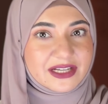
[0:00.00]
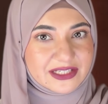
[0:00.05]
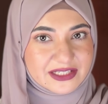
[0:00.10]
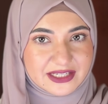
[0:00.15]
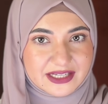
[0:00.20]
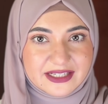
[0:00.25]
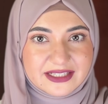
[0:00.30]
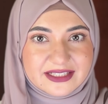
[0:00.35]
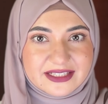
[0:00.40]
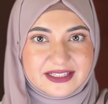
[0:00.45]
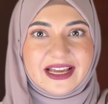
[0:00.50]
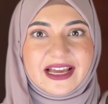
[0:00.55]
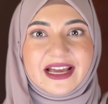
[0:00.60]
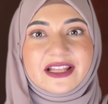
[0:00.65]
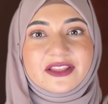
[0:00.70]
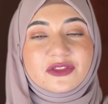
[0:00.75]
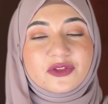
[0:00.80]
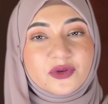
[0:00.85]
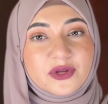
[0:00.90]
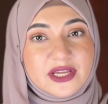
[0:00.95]
result? A
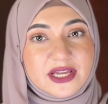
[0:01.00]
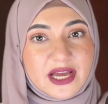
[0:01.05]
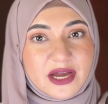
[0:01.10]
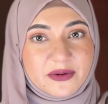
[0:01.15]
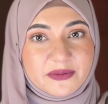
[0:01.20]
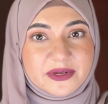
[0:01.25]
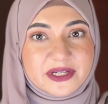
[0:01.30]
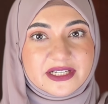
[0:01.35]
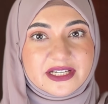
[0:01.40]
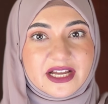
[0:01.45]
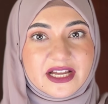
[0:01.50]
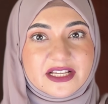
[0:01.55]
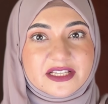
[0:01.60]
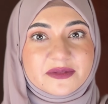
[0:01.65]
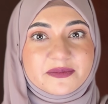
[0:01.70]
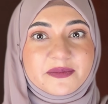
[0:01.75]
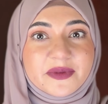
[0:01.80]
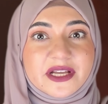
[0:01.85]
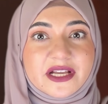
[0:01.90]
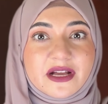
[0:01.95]
3-hour task
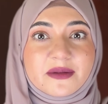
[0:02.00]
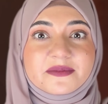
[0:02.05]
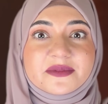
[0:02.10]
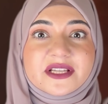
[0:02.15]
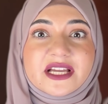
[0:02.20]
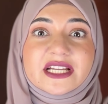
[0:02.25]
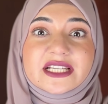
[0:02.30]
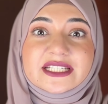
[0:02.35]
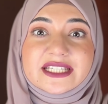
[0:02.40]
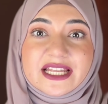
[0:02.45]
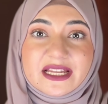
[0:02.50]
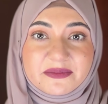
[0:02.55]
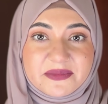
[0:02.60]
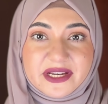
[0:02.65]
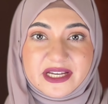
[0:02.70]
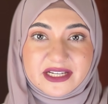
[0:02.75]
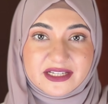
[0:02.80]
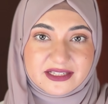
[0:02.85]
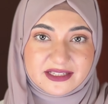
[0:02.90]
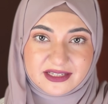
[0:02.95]
becomes a 10
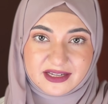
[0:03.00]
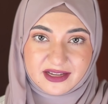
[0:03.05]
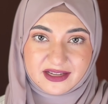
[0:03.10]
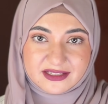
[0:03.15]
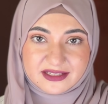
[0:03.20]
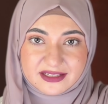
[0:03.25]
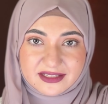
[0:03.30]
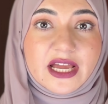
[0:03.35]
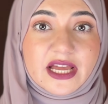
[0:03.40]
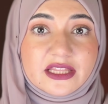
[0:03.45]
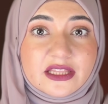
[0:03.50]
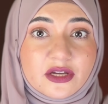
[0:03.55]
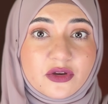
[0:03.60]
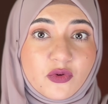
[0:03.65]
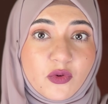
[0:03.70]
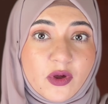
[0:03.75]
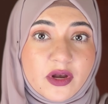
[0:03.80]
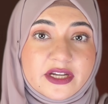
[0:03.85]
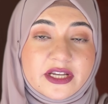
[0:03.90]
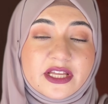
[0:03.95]
minutes task, and the
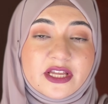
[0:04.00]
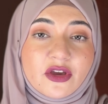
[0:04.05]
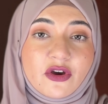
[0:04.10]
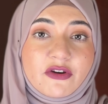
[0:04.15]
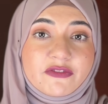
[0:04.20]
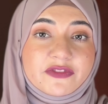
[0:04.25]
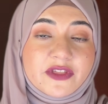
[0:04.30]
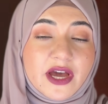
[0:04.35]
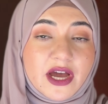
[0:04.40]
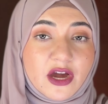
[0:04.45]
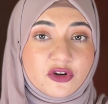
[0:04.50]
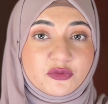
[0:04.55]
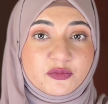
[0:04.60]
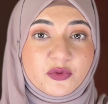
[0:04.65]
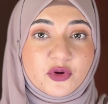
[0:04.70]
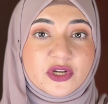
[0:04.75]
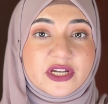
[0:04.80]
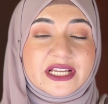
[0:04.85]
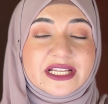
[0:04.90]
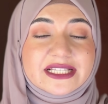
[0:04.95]
quality of the
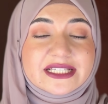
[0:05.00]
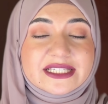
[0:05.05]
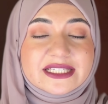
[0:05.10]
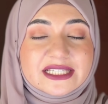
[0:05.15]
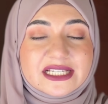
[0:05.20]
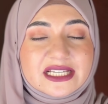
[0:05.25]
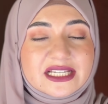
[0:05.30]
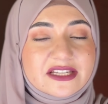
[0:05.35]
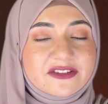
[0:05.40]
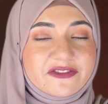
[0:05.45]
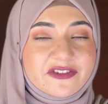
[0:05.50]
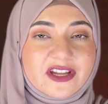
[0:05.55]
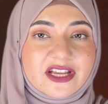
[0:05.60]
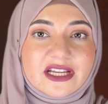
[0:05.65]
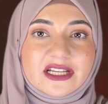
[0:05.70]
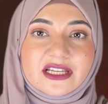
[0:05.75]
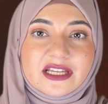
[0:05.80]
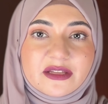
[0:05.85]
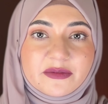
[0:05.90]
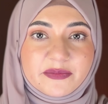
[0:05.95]
output is
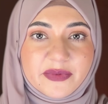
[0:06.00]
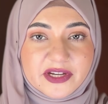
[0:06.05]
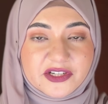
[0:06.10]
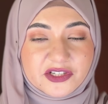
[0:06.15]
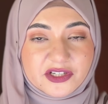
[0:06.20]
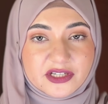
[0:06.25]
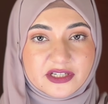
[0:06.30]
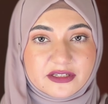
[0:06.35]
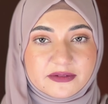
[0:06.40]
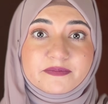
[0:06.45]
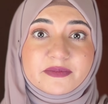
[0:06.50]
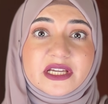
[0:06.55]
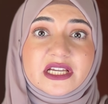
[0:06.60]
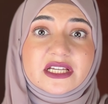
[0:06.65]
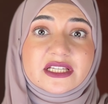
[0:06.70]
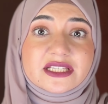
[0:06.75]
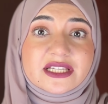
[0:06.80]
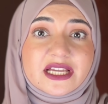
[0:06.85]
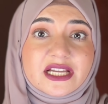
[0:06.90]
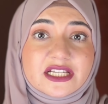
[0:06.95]
significantly better
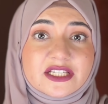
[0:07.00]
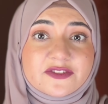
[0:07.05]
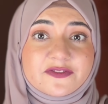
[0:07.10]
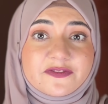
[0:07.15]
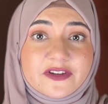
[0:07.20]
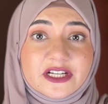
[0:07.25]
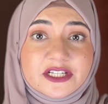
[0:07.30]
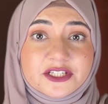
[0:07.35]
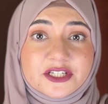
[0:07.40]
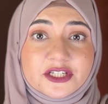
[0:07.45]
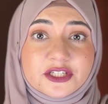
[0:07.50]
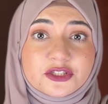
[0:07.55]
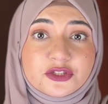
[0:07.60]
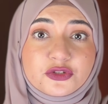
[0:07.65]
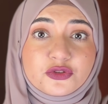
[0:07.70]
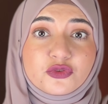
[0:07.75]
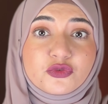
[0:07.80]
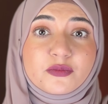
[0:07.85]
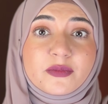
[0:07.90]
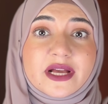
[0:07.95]
because it's filtered
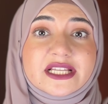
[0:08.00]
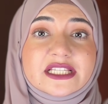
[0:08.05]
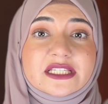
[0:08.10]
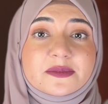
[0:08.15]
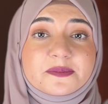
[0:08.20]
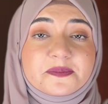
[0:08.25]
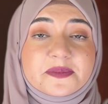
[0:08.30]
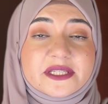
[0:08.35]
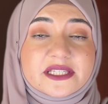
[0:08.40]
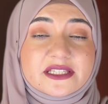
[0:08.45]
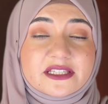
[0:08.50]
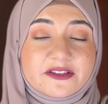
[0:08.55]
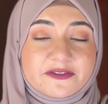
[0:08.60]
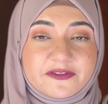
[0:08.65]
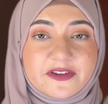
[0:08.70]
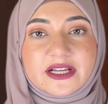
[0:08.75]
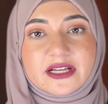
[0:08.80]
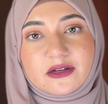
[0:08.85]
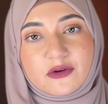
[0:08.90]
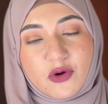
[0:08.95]
through my
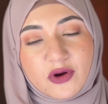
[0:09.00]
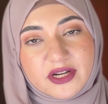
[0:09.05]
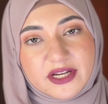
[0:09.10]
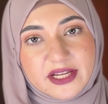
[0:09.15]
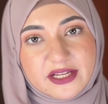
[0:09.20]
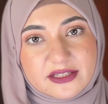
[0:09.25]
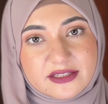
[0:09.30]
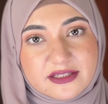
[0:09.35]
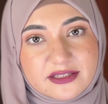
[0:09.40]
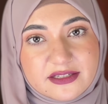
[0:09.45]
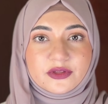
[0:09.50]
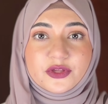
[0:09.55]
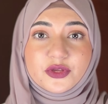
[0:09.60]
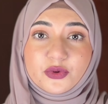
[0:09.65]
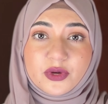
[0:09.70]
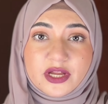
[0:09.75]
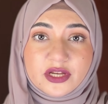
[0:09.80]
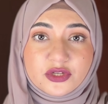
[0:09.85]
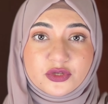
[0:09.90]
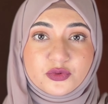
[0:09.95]
specific context. You
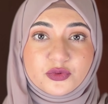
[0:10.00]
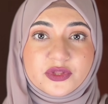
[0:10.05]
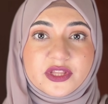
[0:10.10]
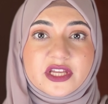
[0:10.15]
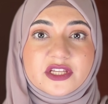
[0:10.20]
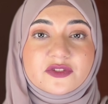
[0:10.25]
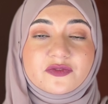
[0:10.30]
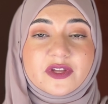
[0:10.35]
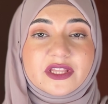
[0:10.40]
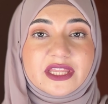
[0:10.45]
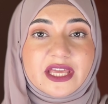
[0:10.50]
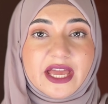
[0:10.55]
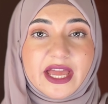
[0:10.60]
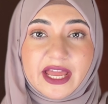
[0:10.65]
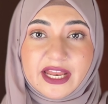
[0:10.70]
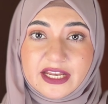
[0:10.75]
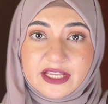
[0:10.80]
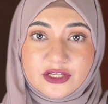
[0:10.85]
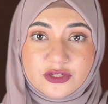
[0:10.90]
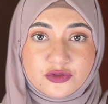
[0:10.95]
can do this with
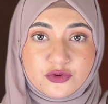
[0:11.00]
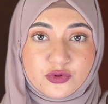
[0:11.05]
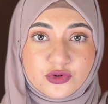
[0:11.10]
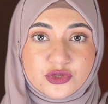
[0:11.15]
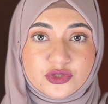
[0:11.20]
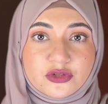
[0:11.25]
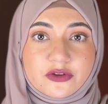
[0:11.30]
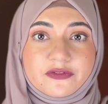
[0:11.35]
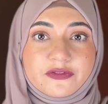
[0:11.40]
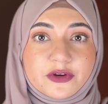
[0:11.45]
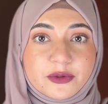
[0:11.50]
any sorts of